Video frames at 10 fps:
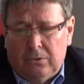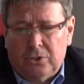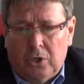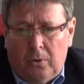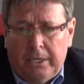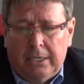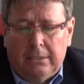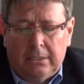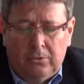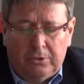
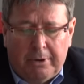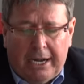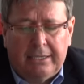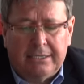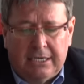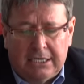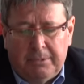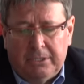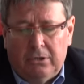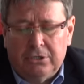showing the good practices,
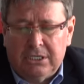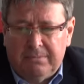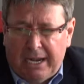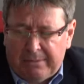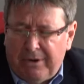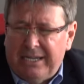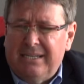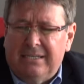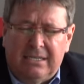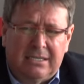but not just best
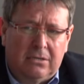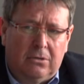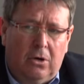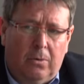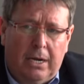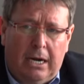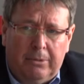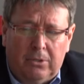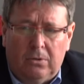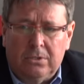practices on OER,
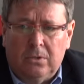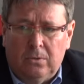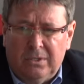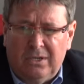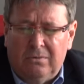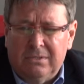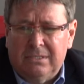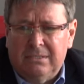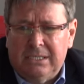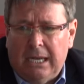but also
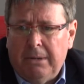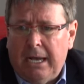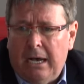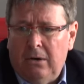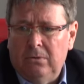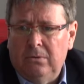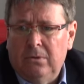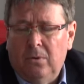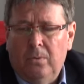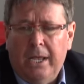somehow
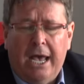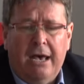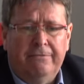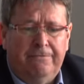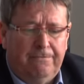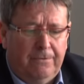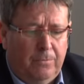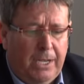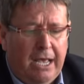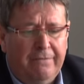we
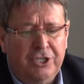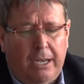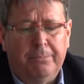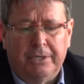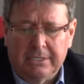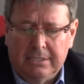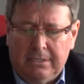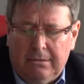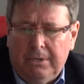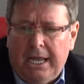have champions.
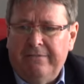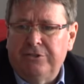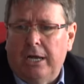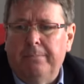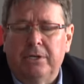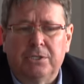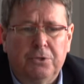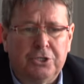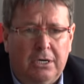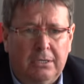We have champions
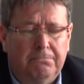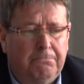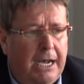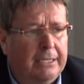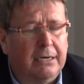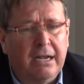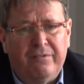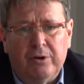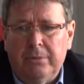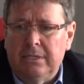which are either
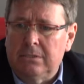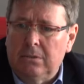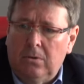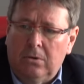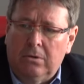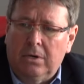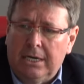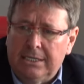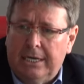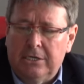governments or
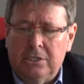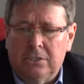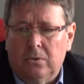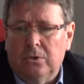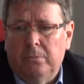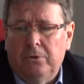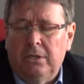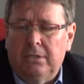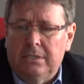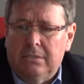organizations or
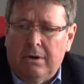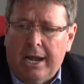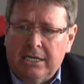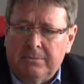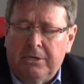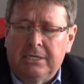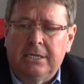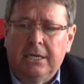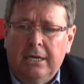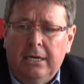communities or experts,